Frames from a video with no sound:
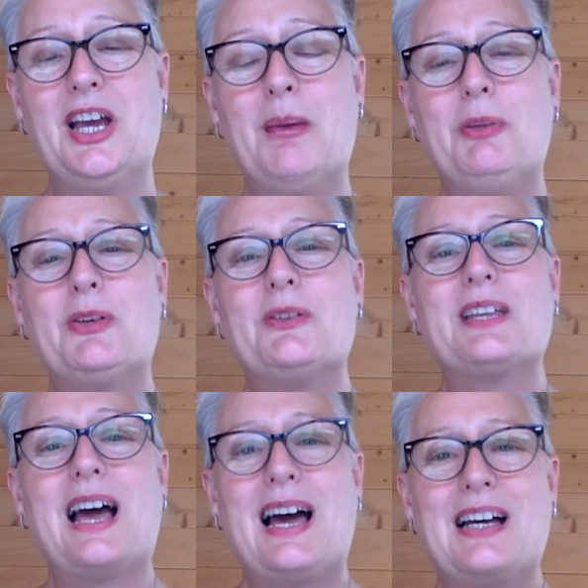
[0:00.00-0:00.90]
because
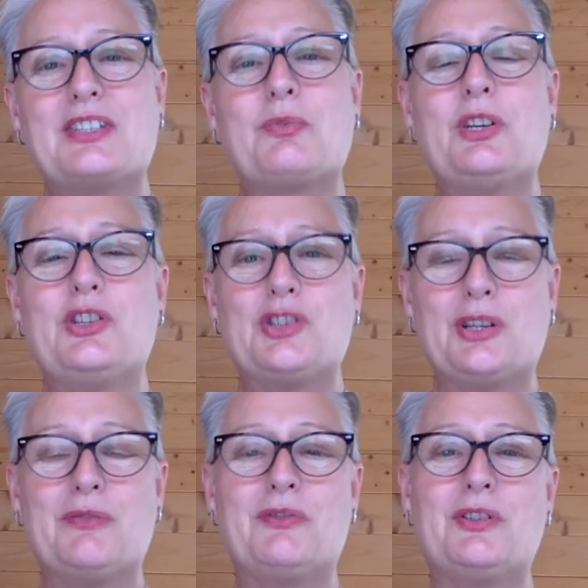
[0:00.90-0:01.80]
as we
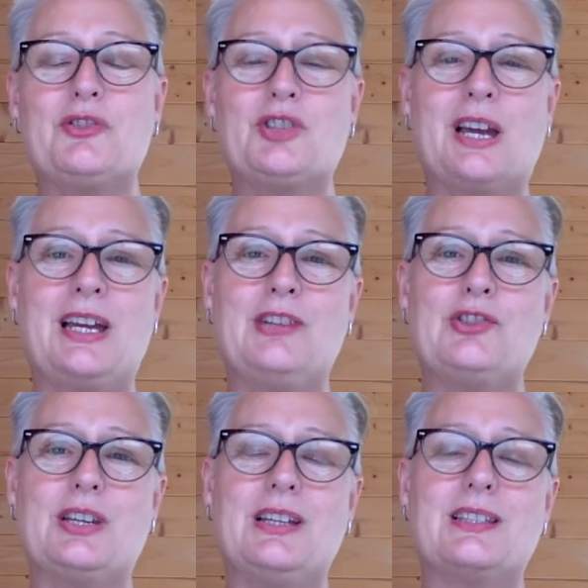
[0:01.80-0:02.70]
shift and
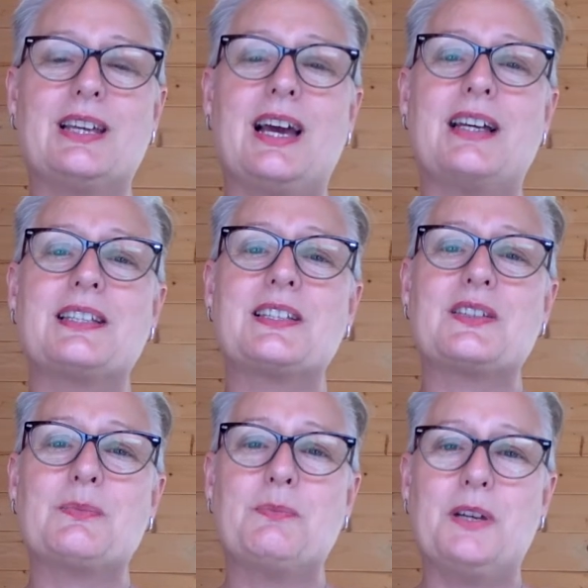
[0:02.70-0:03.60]
change, it's our
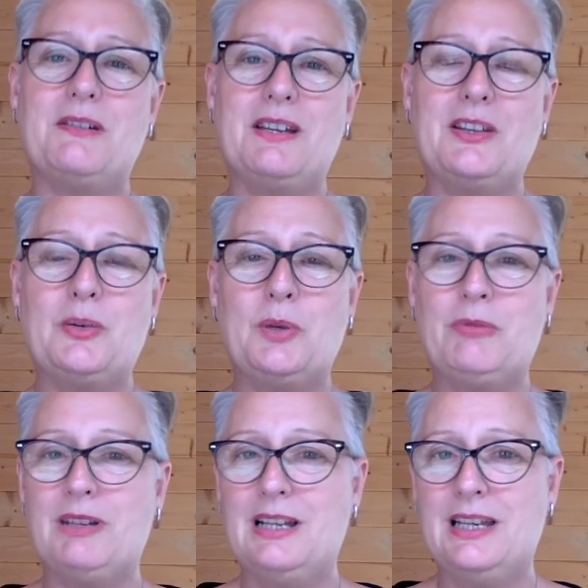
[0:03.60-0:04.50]
spirit that we
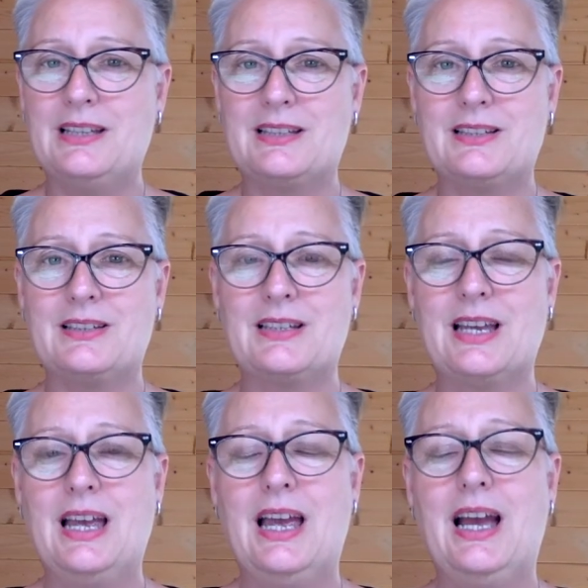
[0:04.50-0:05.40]
release,
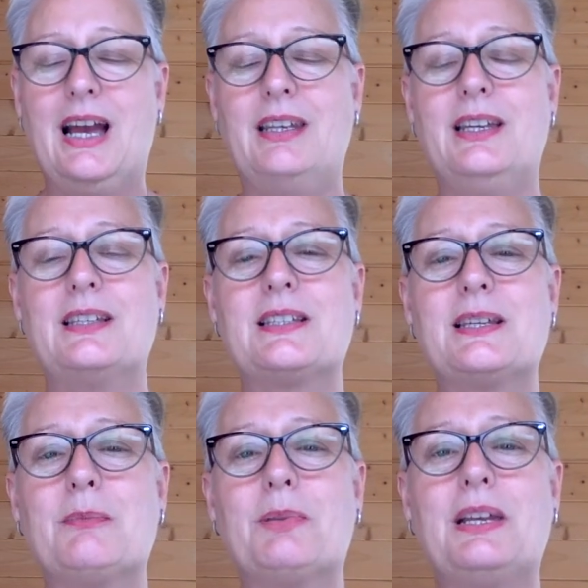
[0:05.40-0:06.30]
and it is
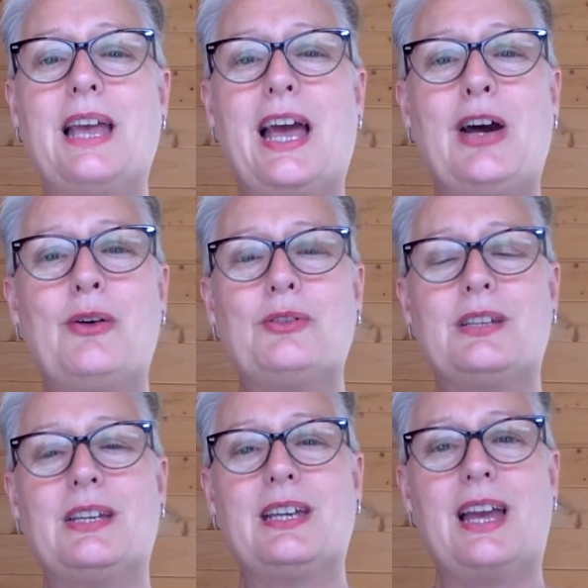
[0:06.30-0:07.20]
simply held and
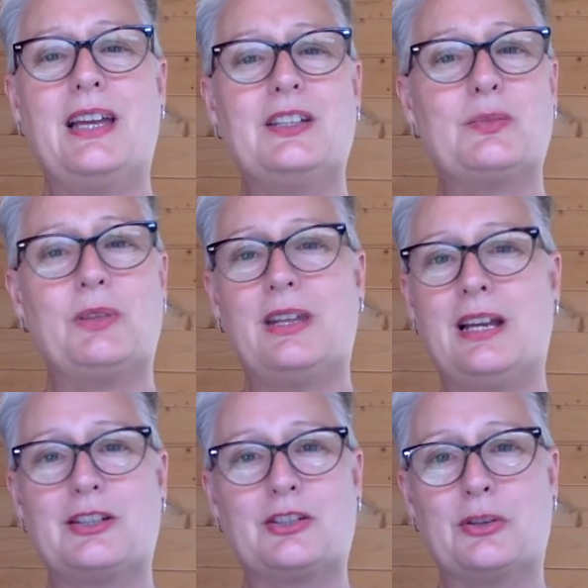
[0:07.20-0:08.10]
encased within our
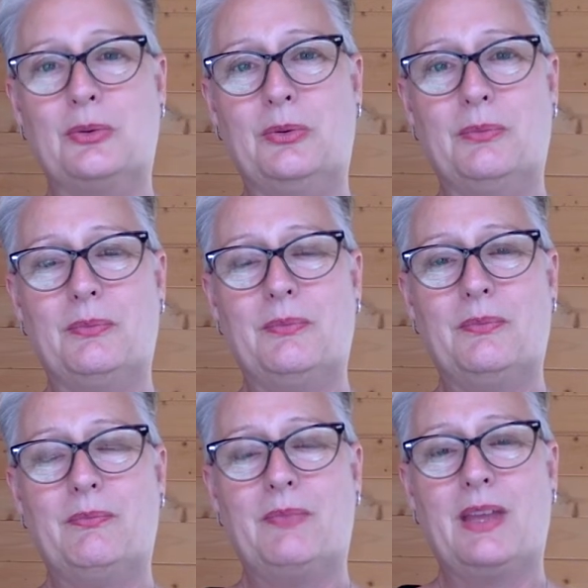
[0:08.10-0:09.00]
soul.
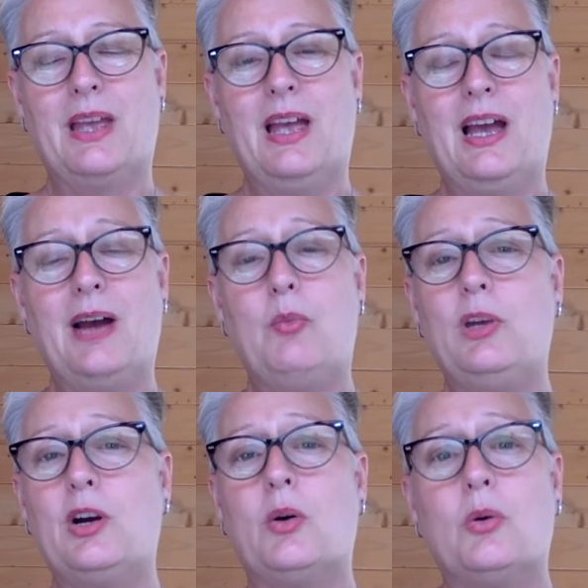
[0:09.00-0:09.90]
And we
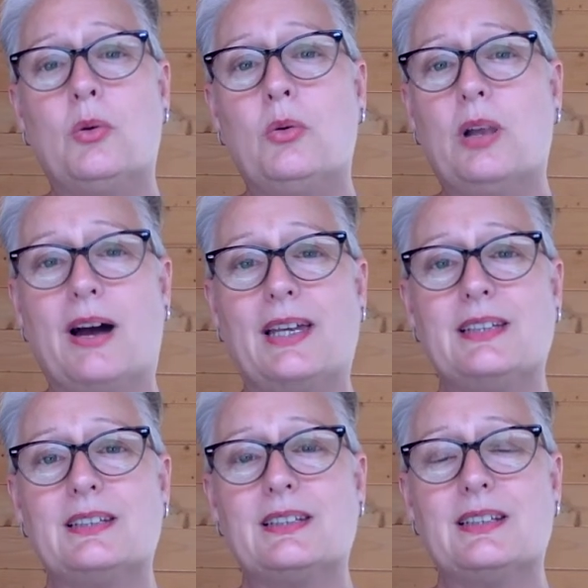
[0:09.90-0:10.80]
are all light.
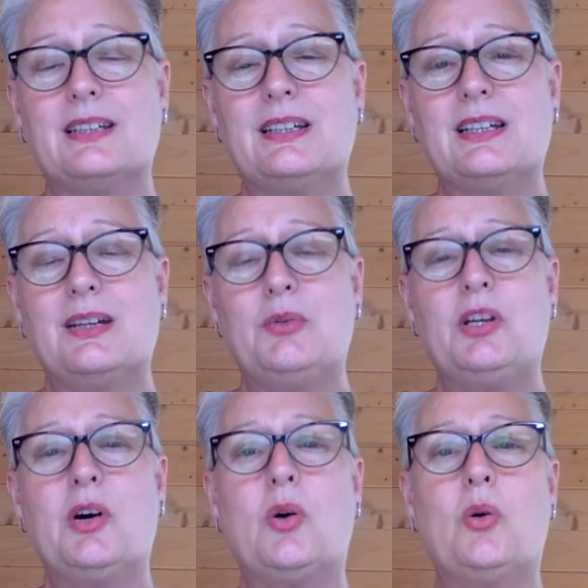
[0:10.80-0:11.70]
We
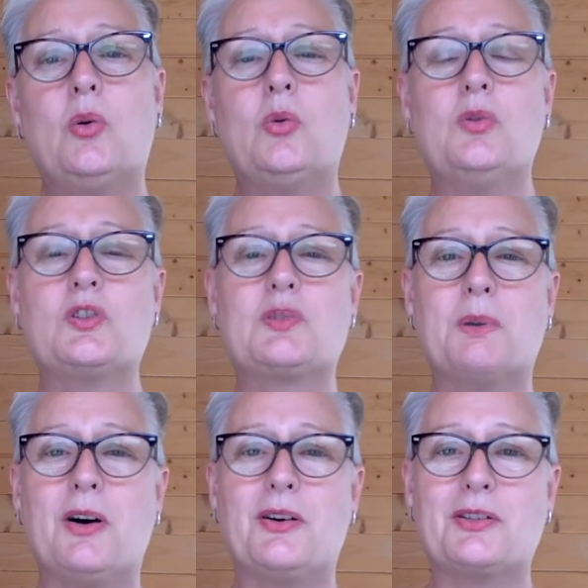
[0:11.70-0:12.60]
are all
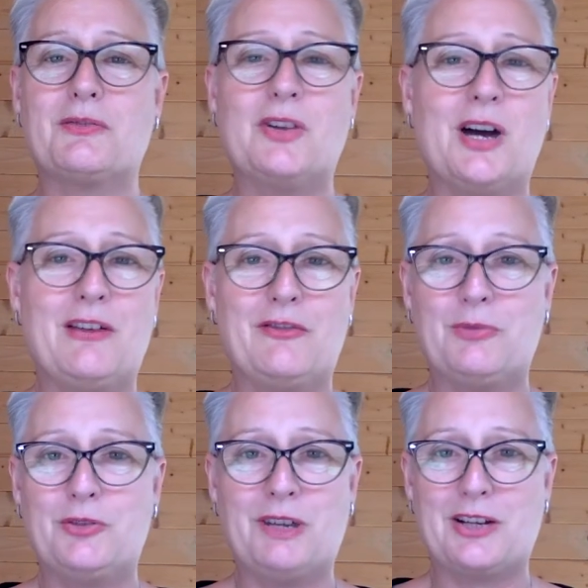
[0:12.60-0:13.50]
sparks of light from
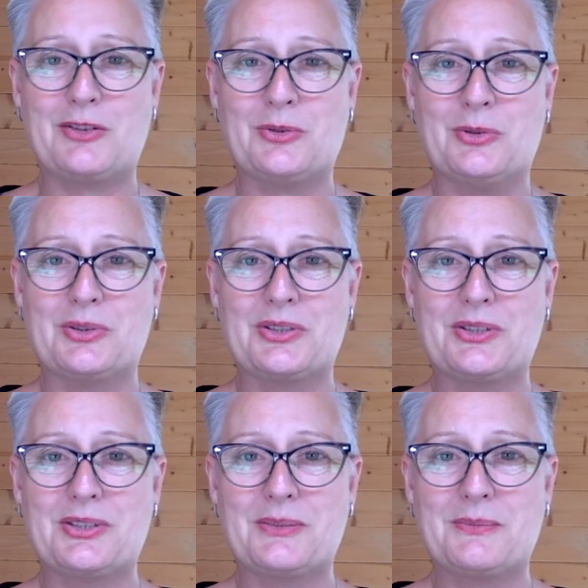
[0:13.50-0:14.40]
direct source.